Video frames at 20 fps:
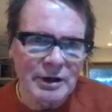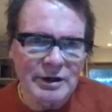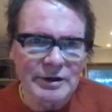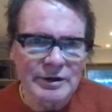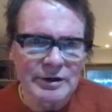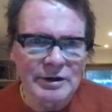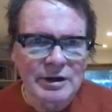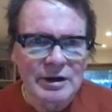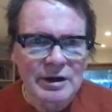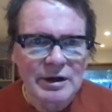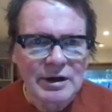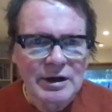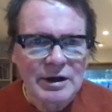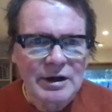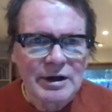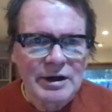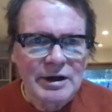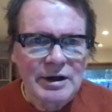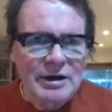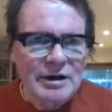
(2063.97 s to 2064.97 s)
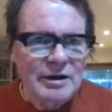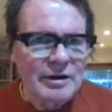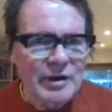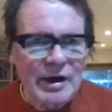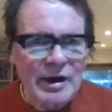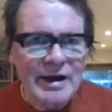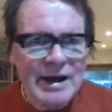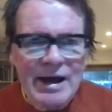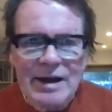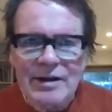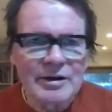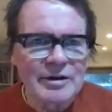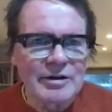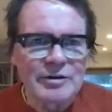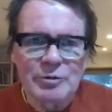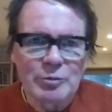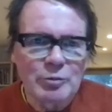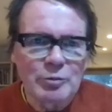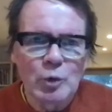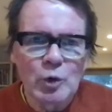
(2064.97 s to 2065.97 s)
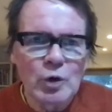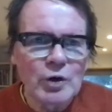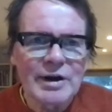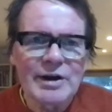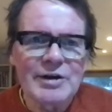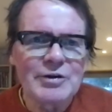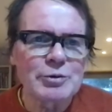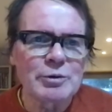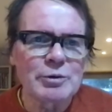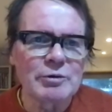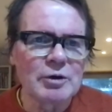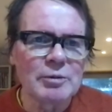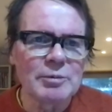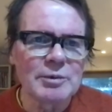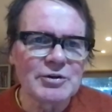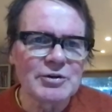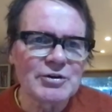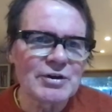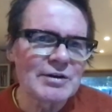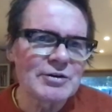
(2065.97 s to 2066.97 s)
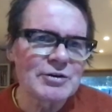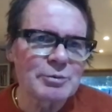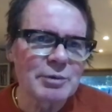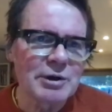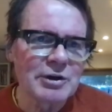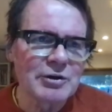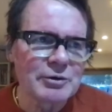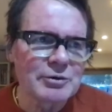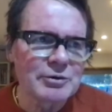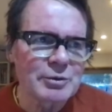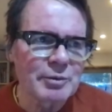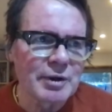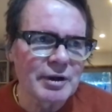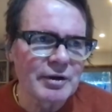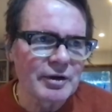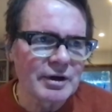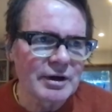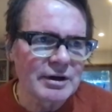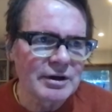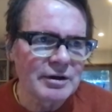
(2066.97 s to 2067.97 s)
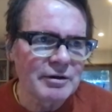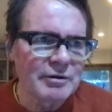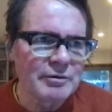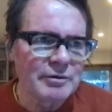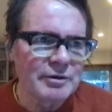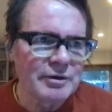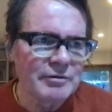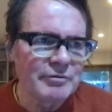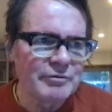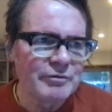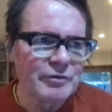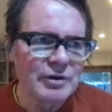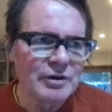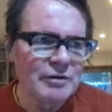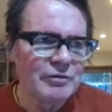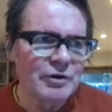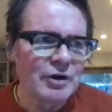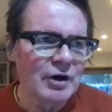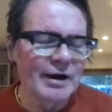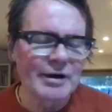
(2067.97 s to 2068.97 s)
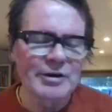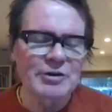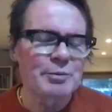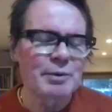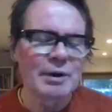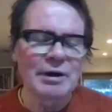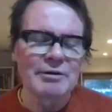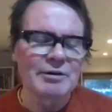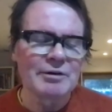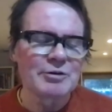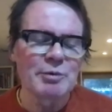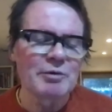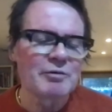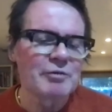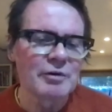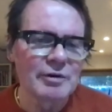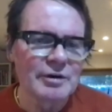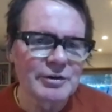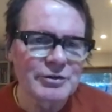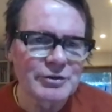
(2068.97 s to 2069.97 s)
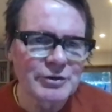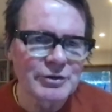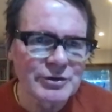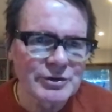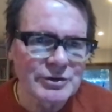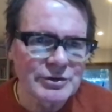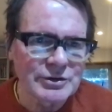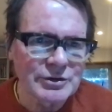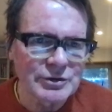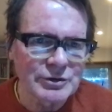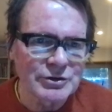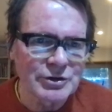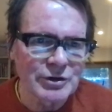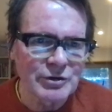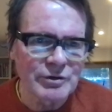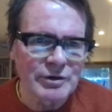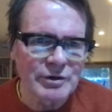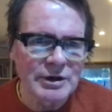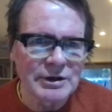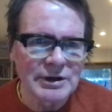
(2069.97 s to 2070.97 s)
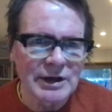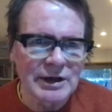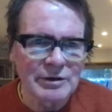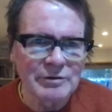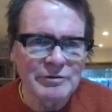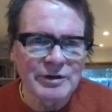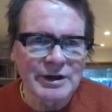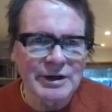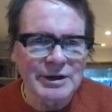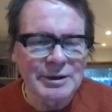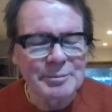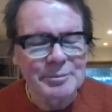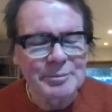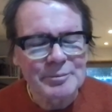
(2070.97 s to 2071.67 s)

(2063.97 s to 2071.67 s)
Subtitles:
And again, walking into a room and seeing somebody do something that you've not experienced before is just such a thrill. I love it.